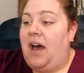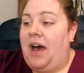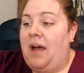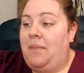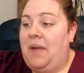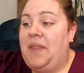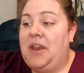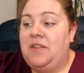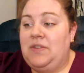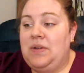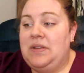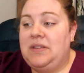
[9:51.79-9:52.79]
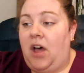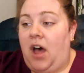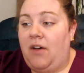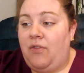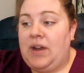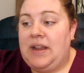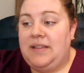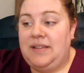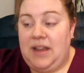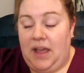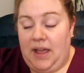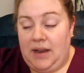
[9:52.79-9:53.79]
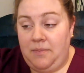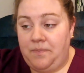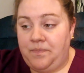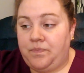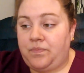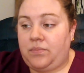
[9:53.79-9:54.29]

And then as soon as the offering is done,